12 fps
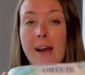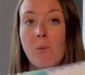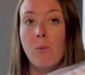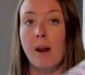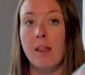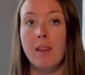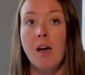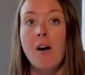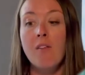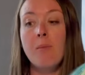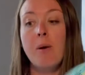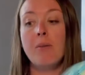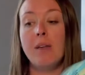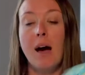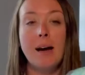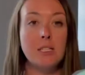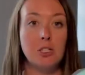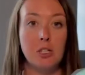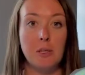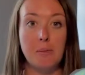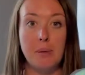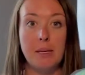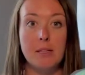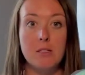And what I love about the ice cream
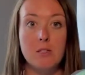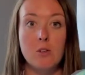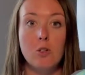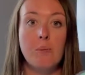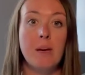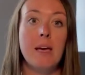big scoop